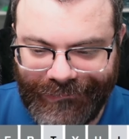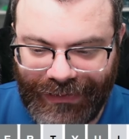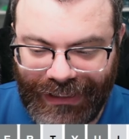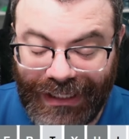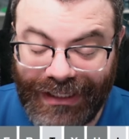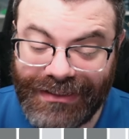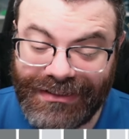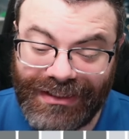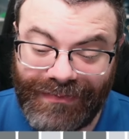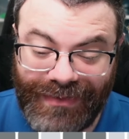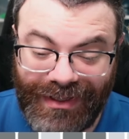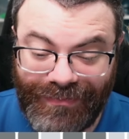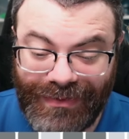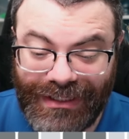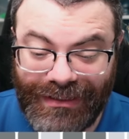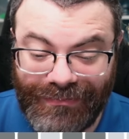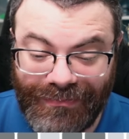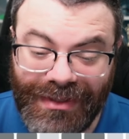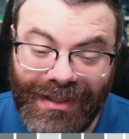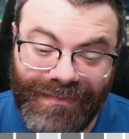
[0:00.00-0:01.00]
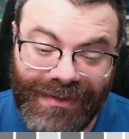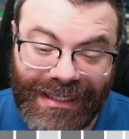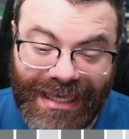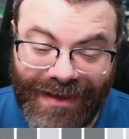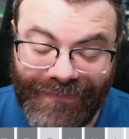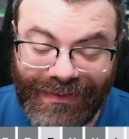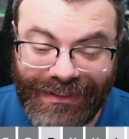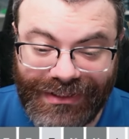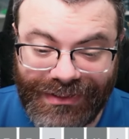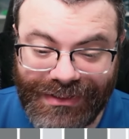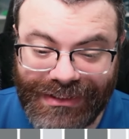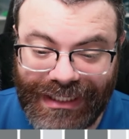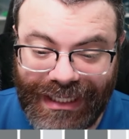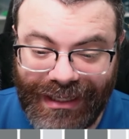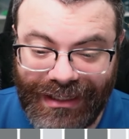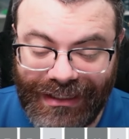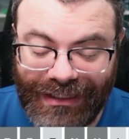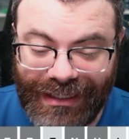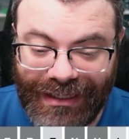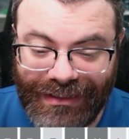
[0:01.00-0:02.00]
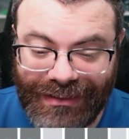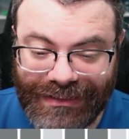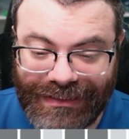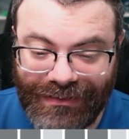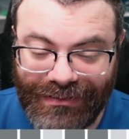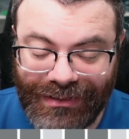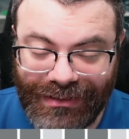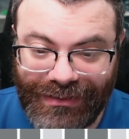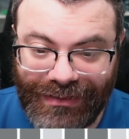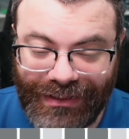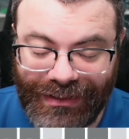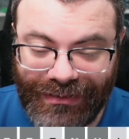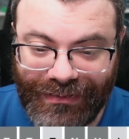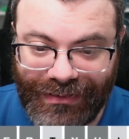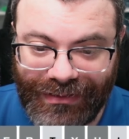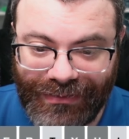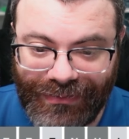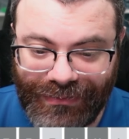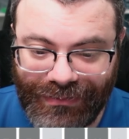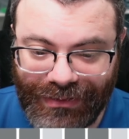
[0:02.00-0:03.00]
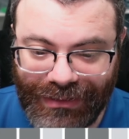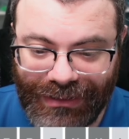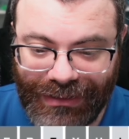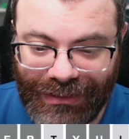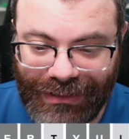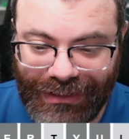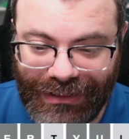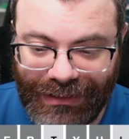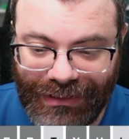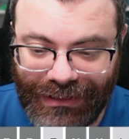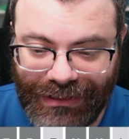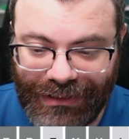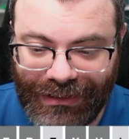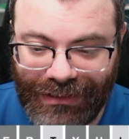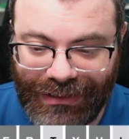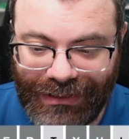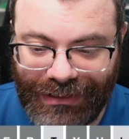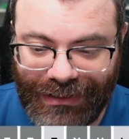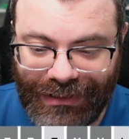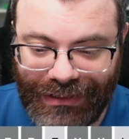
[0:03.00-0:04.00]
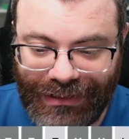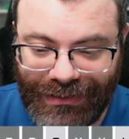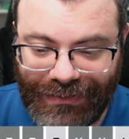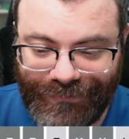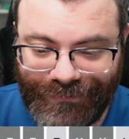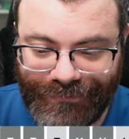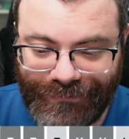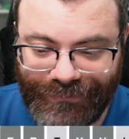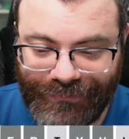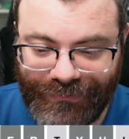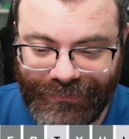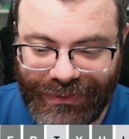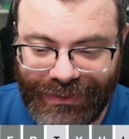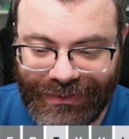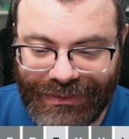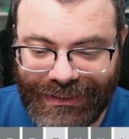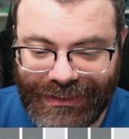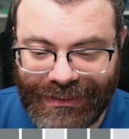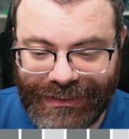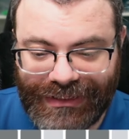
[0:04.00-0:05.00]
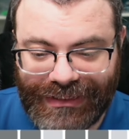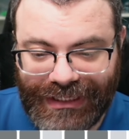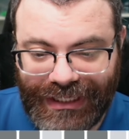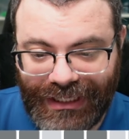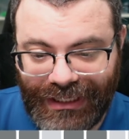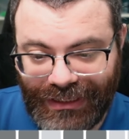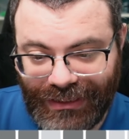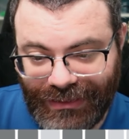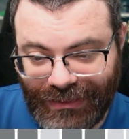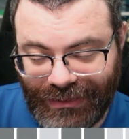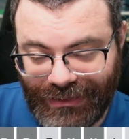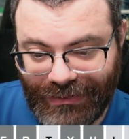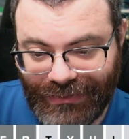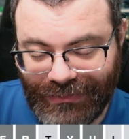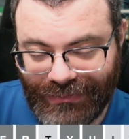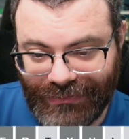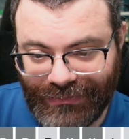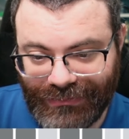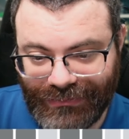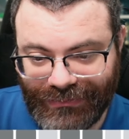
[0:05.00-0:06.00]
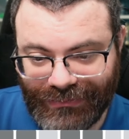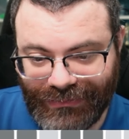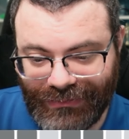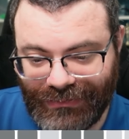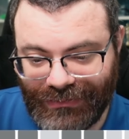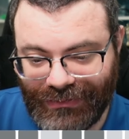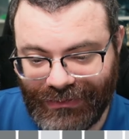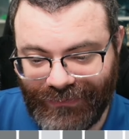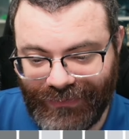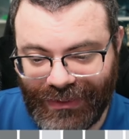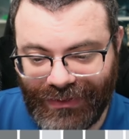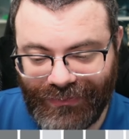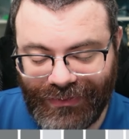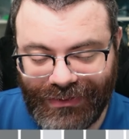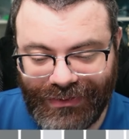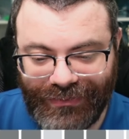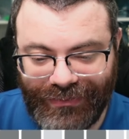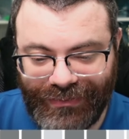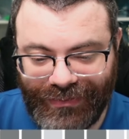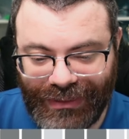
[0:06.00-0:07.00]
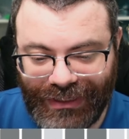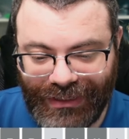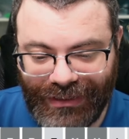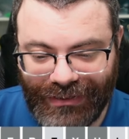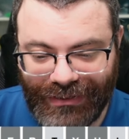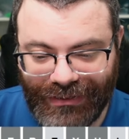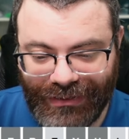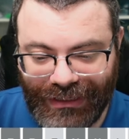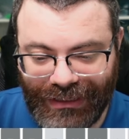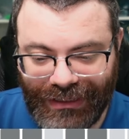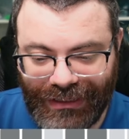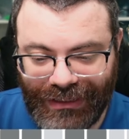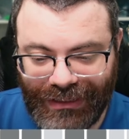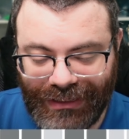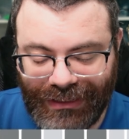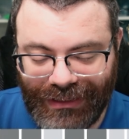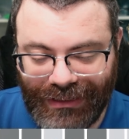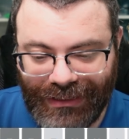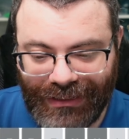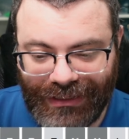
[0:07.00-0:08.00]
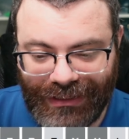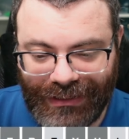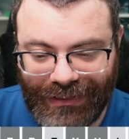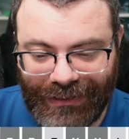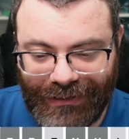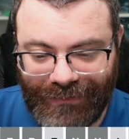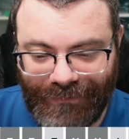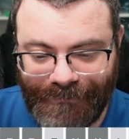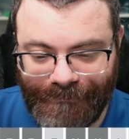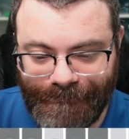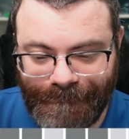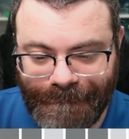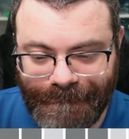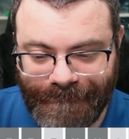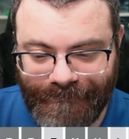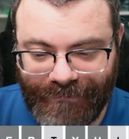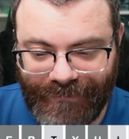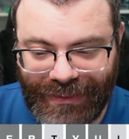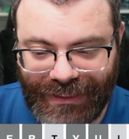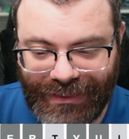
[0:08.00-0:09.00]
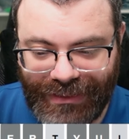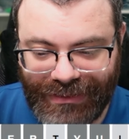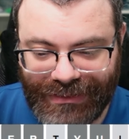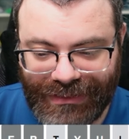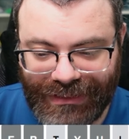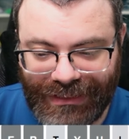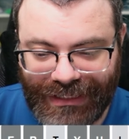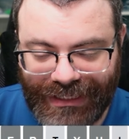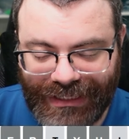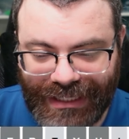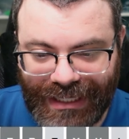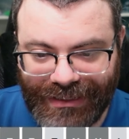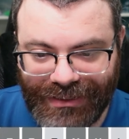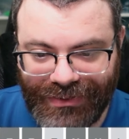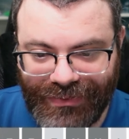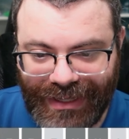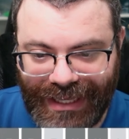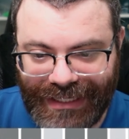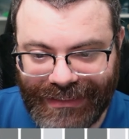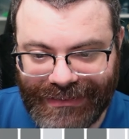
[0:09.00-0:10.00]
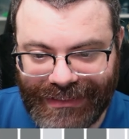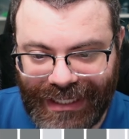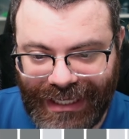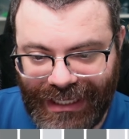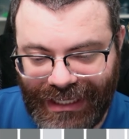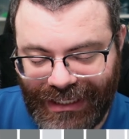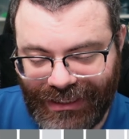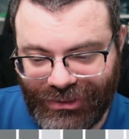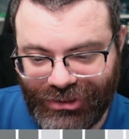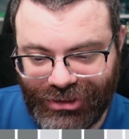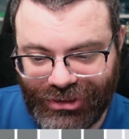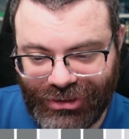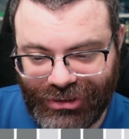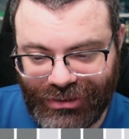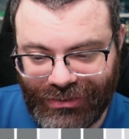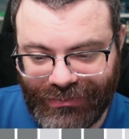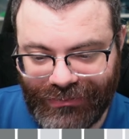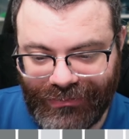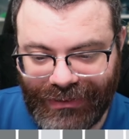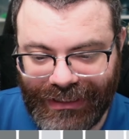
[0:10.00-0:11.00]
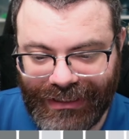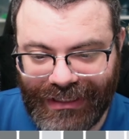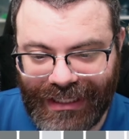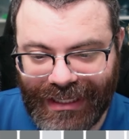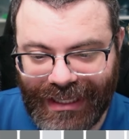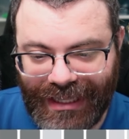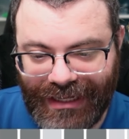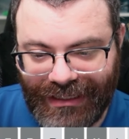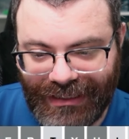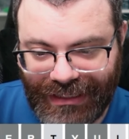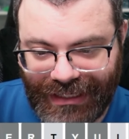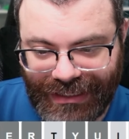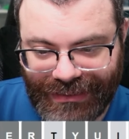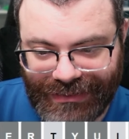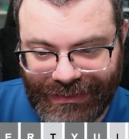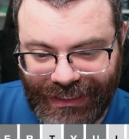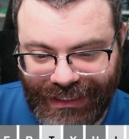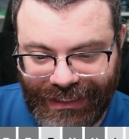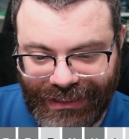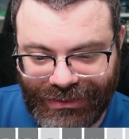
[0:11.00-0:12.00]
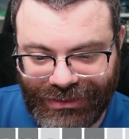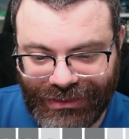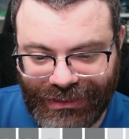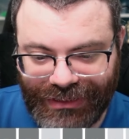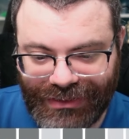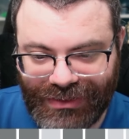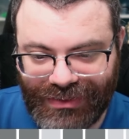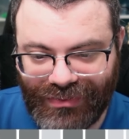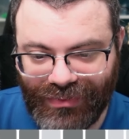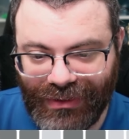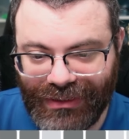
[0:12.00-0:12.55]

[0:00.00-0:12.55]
Honestly, maybe maybe having to use the N again is a good thing though. Um, there's stink. I don't want to do think. Um, there's a like I could do sh or I could like end in sh like sw